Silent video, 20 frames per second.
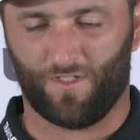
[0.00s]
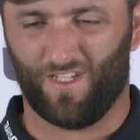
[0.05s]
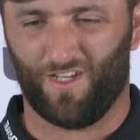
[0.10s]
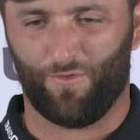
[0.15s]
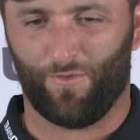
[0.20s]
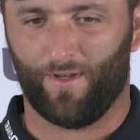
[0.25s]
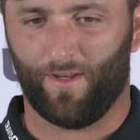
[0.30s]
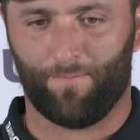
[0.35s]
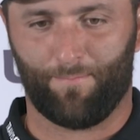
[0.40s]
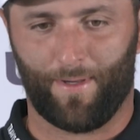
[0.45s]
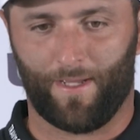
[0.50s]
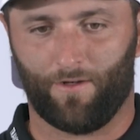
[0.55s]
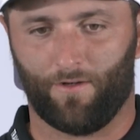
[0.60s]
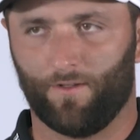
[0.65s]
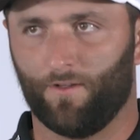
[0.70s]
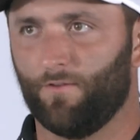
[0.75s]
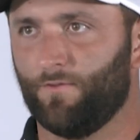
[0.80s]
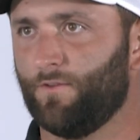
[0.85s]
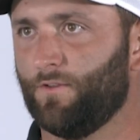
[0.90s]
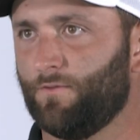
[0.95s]
it's not really
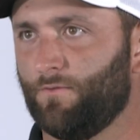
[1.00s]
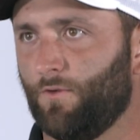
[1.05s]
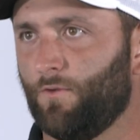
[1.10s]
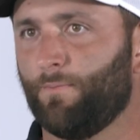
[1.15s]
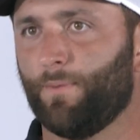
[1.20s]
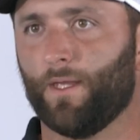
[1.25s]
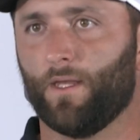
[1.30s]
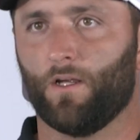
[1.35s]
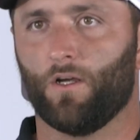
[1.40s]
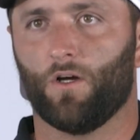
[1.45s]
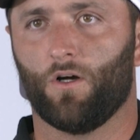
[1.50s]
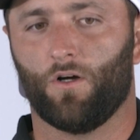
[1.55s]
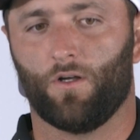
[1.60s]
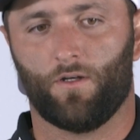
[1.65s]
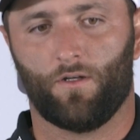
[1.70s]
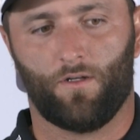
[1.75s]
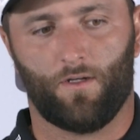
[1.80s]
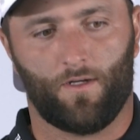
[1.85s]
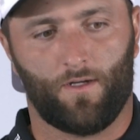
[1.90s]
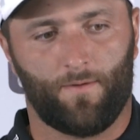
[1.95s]
penalty, of just of being
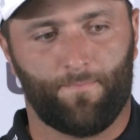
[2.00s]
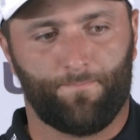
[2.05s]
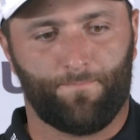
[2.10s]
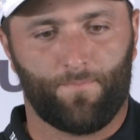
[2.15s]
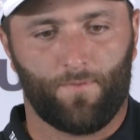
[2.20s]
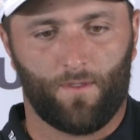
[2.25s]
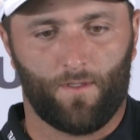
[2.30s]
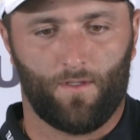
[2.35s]
gone. Um,